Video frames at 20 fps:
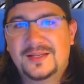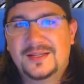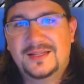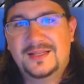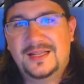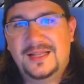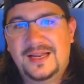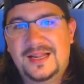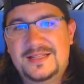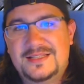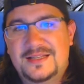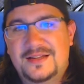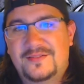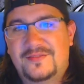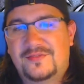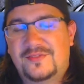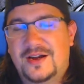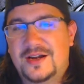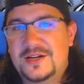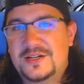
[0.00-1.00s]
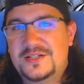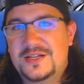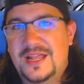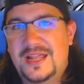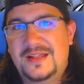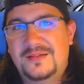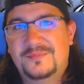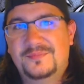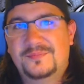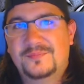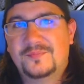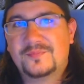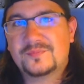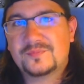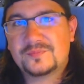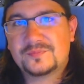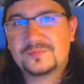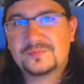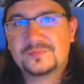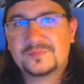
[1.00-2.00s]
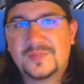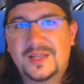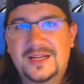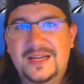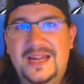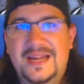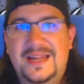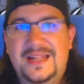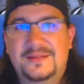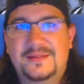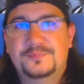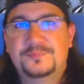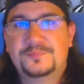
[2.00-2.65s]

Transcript: It's a French name. Canadian.